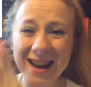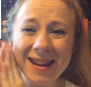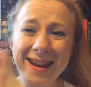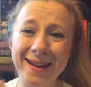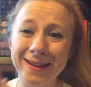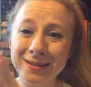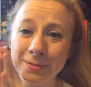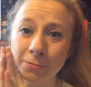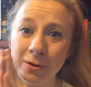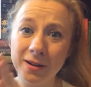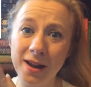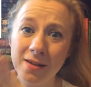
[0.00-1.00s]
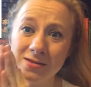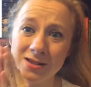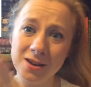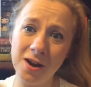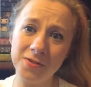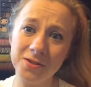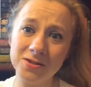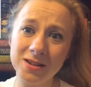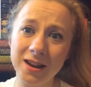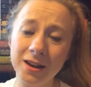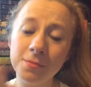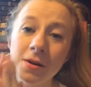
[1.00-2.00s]
I can't pronounce the author's
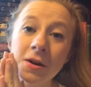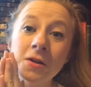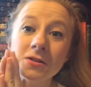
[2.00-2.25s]
name,